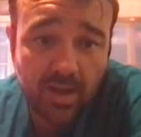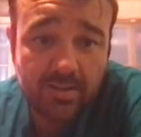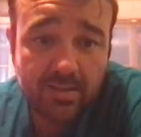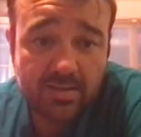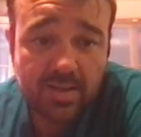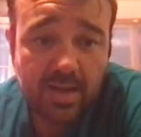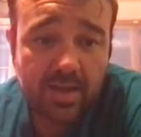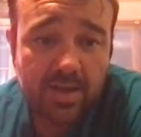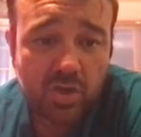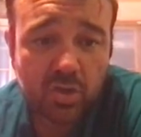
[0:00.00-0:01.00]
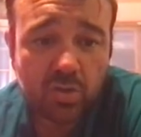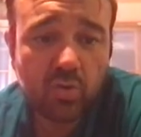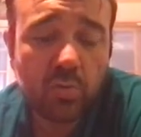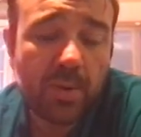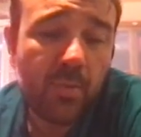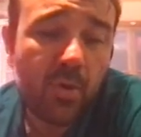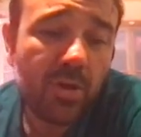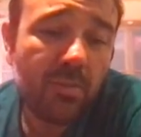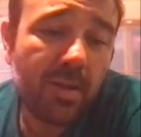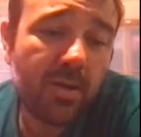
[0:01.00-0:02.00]
this accretion onto
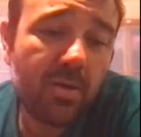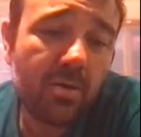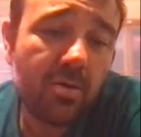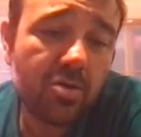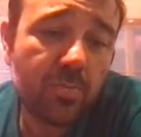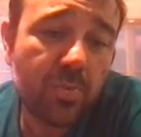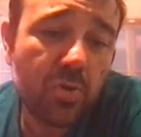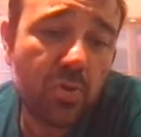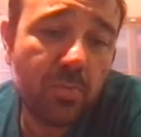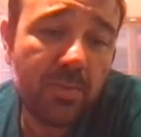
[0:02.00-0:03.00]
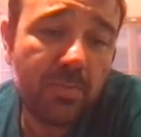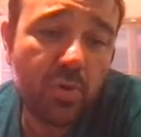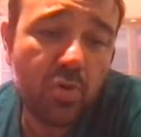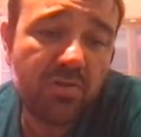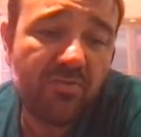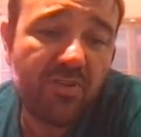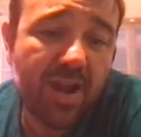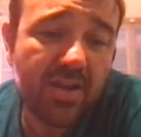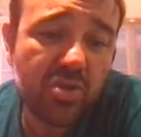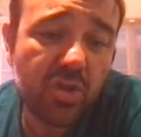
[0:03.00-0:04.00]
primordial black holes might produce a
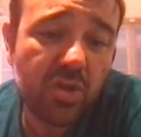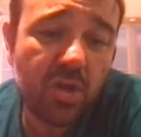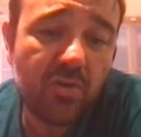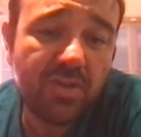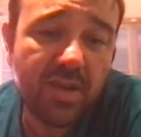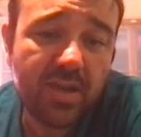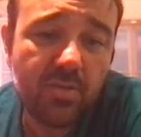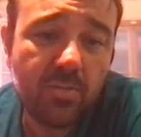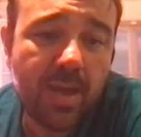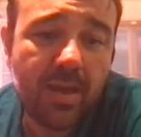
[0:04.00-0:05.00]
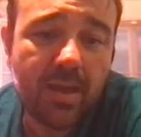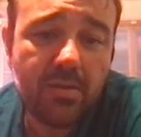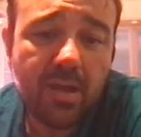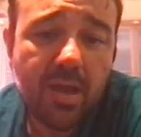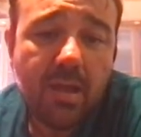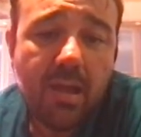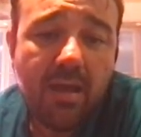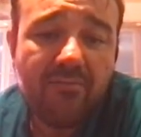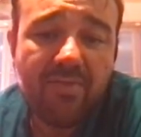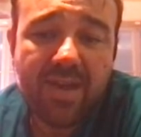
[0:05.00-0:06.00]
fraction of the radio background,
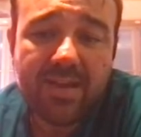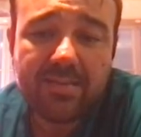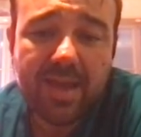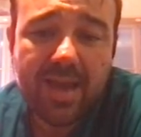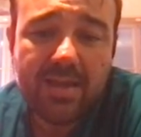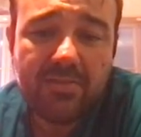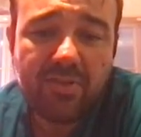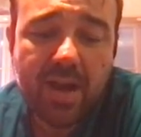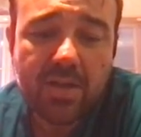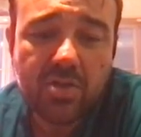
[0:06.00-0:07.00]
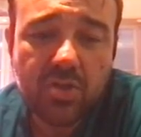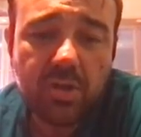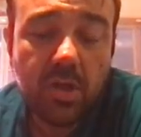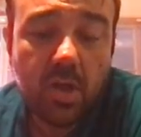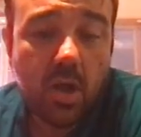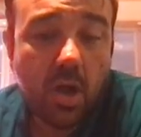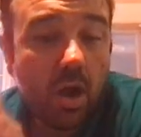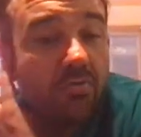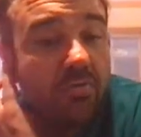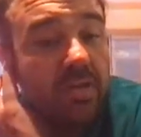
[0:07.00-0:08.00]
a very tiny fraction
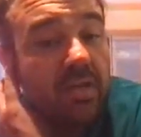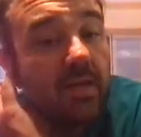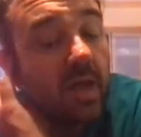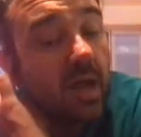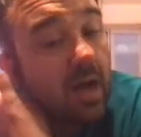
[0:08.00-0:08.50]
of the